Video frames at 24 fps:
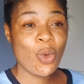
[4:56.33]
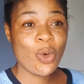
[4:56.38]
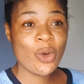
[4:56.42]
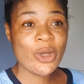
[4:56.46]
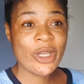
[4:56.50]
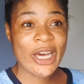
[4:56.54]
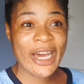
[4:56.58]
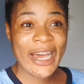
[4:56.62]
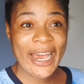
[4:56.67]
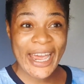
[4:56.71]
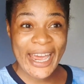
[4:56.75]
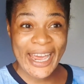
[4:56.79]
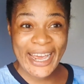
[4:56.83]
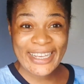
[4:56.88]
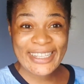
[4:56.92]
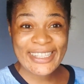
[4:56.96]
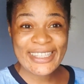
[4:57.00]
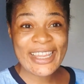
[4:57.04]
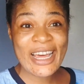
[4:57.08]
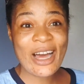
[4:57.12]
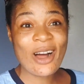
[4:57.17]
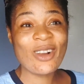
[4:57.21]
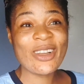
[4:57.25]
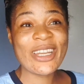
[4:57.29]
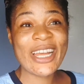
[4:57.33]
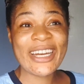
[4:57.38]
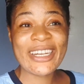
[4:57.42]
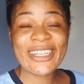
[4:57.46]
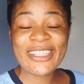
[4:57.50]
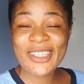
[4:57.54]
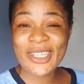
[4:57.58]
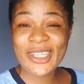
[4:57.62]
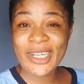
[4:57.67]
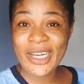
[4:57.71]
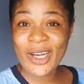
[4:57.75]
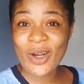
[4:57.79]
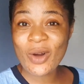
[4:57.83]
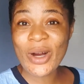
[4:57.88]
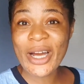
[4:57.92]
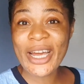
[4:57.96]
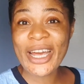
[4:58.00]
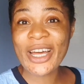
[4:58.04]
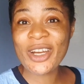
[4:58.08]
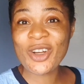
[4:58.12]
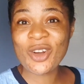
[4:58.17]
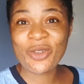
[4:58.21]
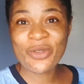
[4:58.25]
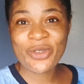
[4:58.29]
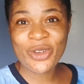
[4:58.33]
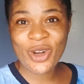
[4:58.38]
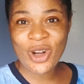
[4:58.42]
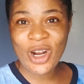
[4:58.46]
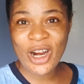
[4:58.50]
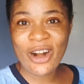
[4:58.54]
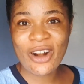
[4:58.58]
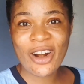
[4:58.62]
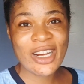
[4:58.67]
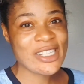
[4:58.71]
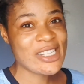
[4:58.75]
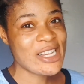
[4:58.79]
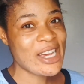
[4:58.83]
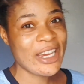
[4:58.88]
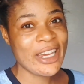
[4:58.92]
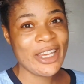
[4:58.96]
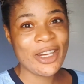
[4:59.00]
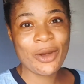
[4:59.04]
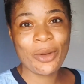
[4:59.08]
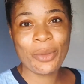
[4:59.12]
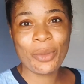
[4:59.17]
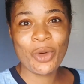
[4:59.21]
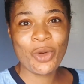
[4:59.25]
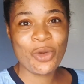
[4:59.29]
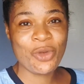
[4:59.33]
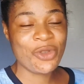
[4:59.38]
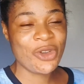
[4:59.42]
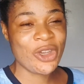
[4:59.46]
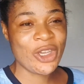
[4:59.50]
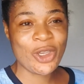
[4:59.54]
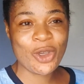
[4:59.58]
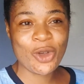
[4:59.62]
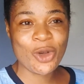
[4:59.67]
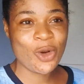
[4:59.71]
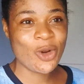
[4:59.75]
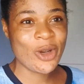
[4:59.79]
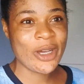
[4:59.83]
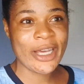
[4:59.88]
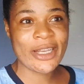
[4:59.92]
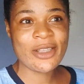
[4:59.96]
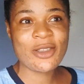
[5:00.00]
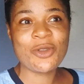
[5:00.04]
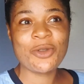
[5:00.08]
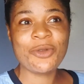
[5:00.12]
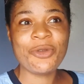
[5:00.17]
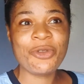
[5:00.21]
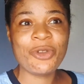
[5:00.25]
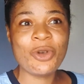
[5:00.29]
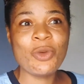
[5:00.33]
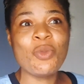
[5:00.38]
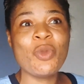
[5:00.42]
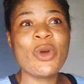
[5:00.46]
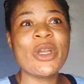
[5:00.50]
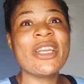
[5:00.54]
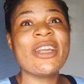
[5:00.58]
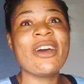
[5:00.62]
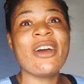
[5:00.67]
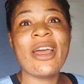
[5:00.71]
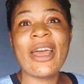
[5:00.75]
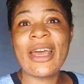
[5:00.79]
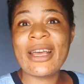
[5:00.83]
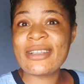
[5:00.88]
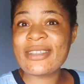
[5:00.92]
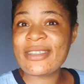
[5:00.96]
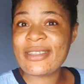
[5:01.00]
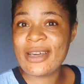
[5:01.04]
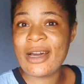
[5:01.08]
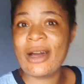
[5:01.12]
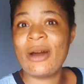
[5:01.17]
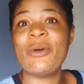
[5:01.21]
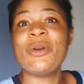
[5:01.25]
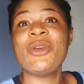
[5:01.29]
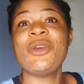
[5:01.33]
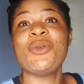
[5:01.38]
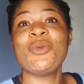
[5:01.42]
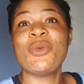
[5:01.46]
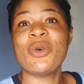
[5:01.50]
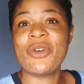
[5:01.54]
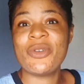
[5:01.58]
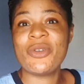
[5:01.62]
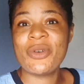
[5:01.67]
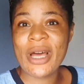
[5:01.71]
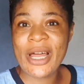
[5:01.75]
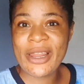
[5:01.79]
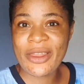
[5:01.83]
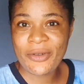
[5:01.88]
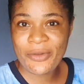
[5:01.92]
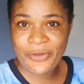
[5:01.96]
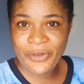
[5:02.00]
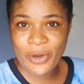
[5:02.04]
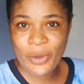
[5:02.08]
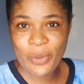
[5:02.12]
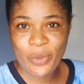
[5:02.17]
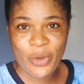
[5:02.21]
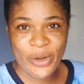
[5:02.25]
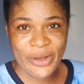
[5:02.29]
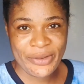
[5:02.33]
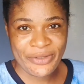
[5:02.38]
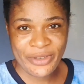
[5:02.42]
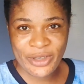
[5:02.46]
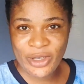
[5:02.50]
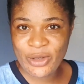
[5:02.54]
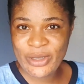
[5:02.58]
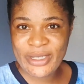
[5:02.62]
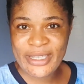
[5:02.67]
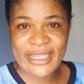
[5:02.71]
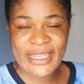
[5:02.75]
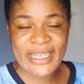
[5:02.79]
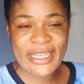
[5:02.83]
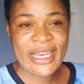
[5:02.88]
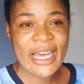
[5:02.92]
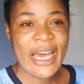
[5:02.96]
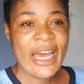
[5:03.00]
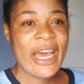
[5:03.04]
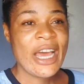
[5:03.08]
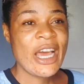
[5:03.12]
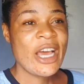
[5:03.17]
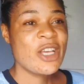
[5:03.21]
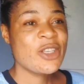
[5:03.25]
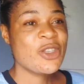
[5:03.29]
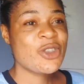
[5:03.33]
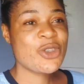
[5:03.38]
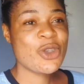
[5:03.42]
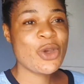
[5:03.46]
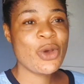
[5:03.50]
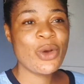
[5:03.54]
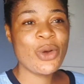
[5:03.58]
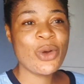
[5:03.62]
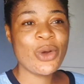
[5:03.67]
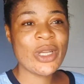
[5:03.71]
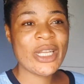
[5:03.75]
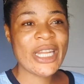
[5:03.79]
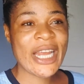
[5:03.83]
the hairstyle that is required of your character in the movie. You don't get to film with the hairstyle you would rather film with, you see. So